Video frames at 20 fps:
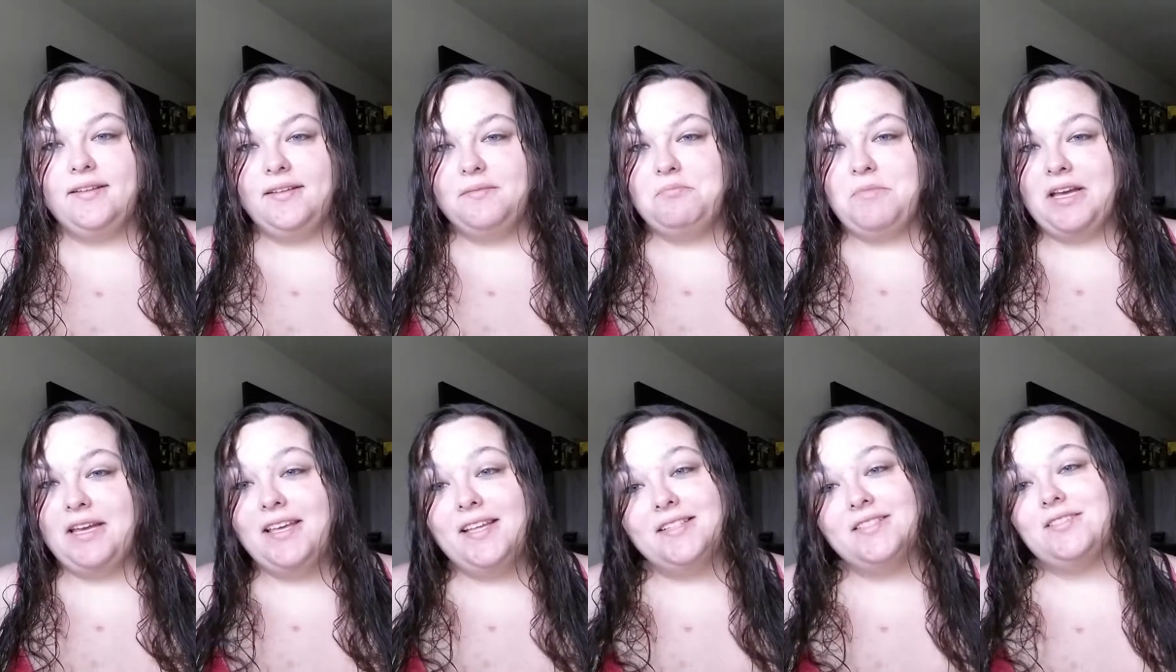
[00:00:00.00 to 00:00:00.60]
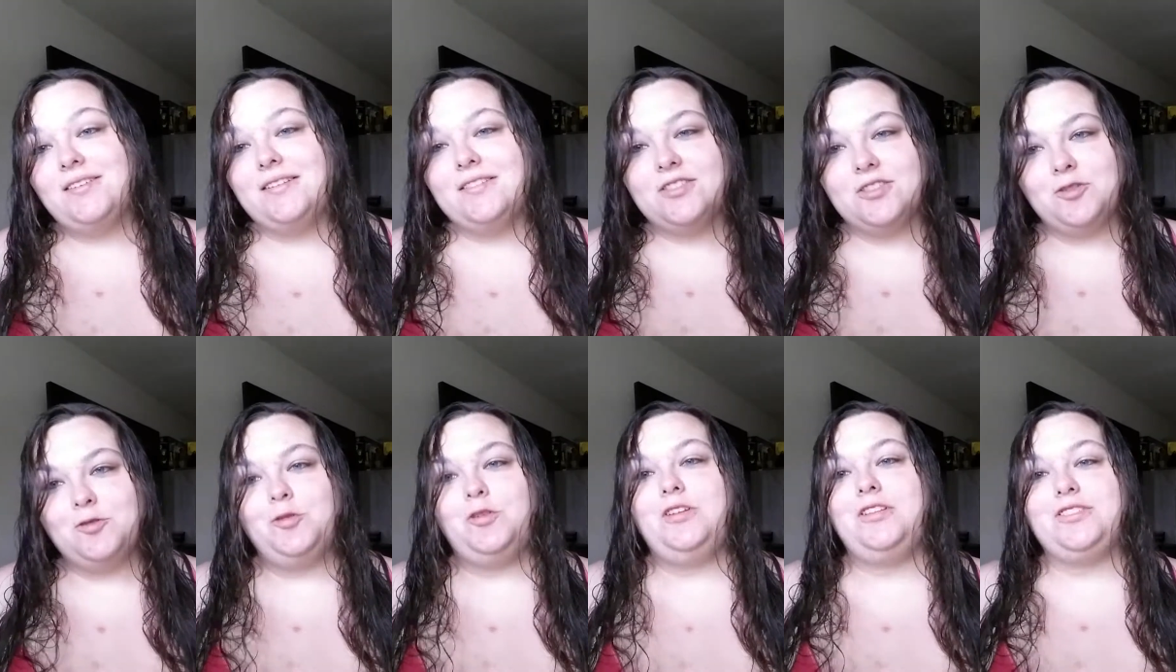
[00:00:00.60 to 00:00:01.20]
My kids are at
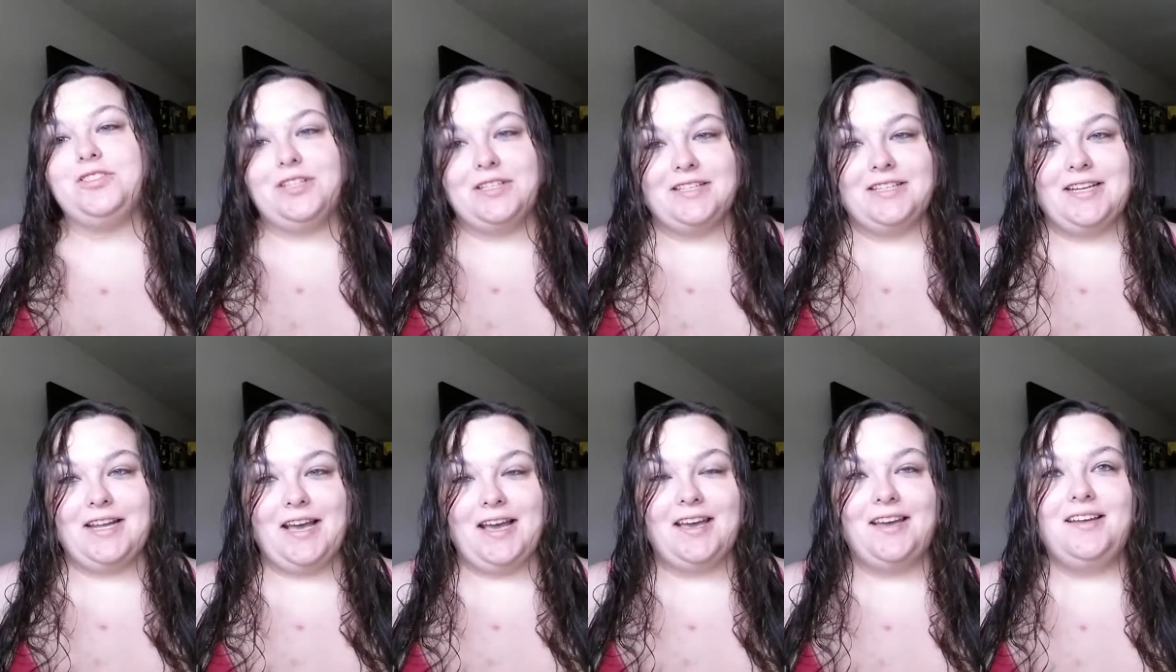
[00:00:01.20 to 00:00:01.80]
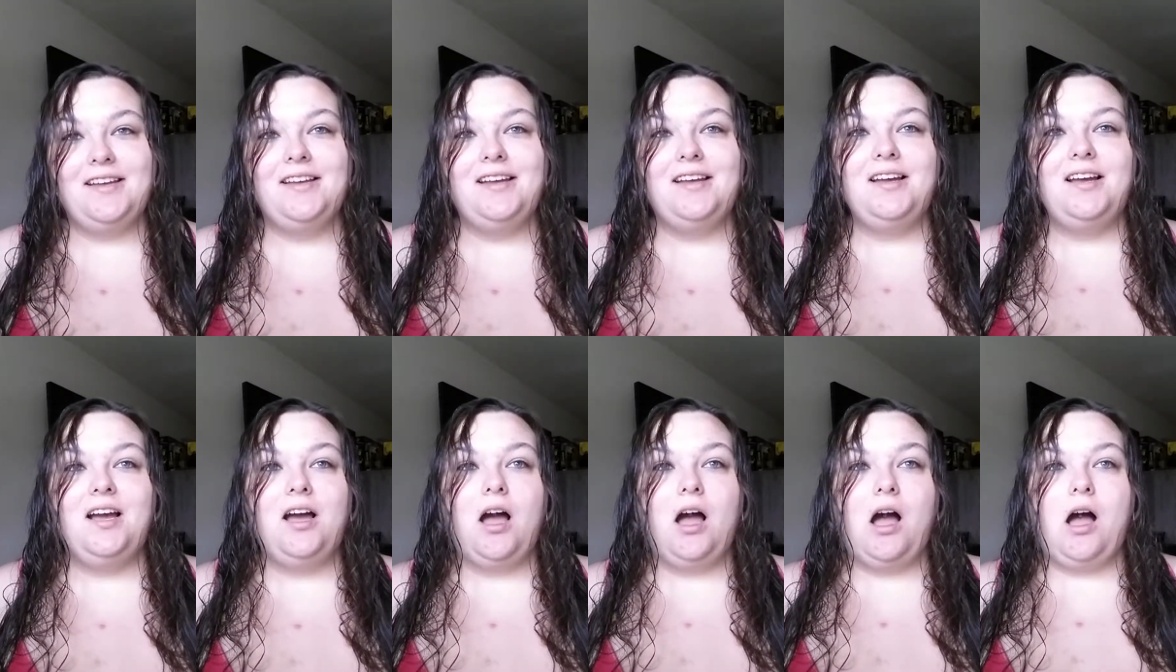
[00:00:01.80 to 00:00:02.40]
school during the day.
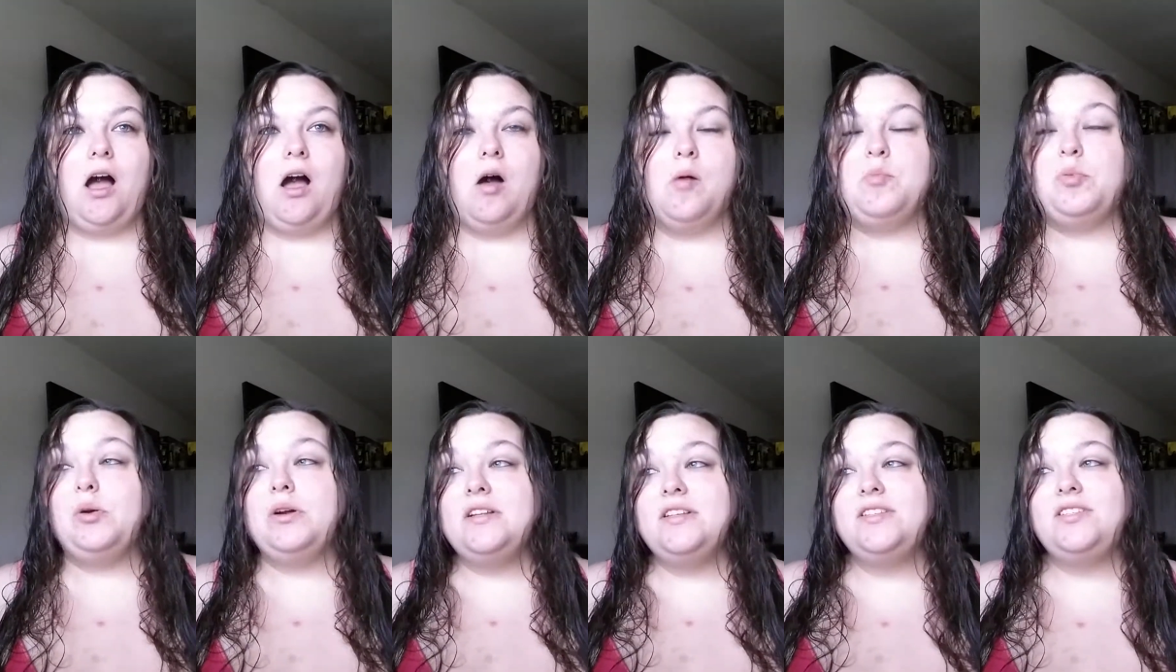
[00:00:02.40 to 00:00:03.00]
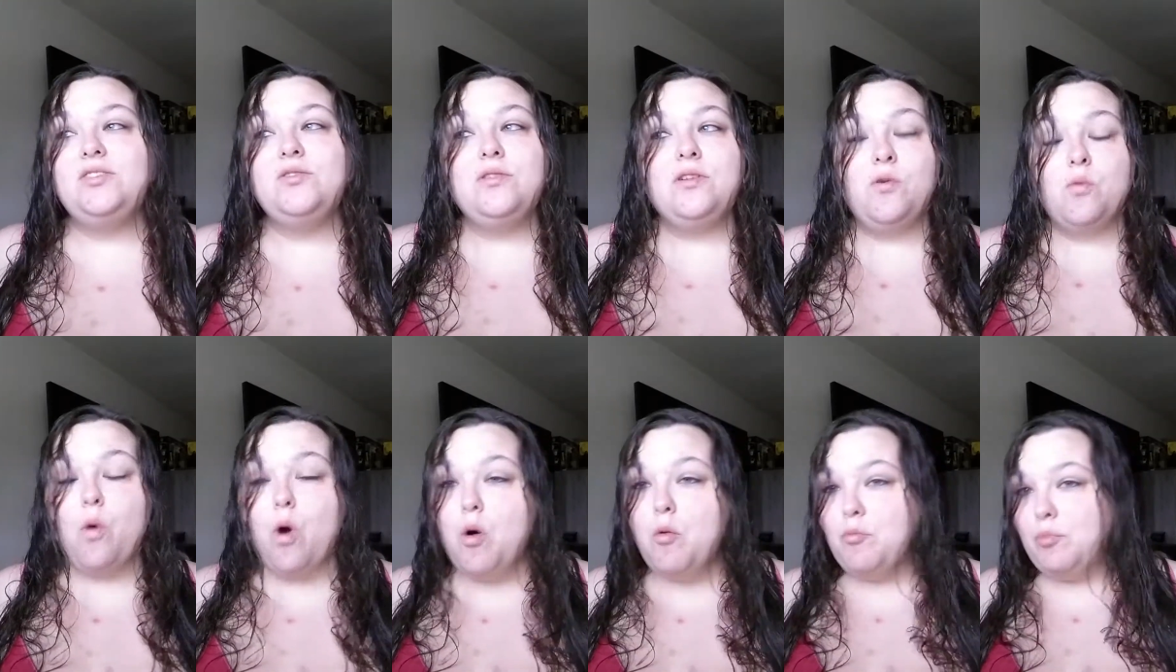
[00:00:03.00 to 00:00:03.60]
Pretty soon it
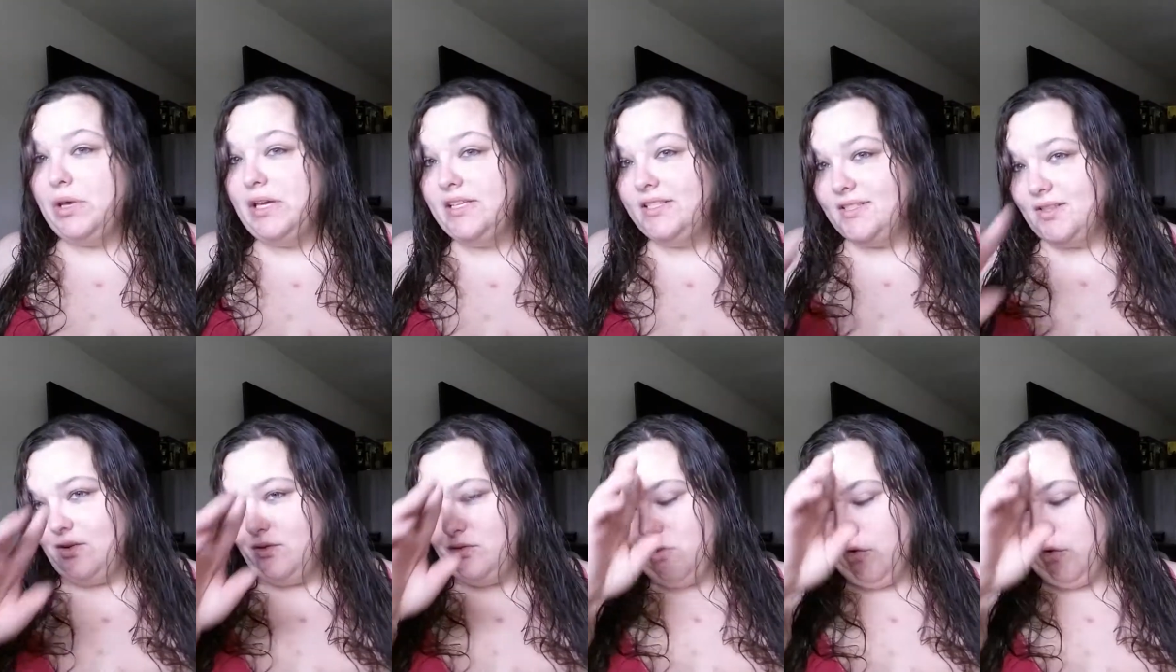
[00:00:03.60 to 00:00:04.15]
won't be so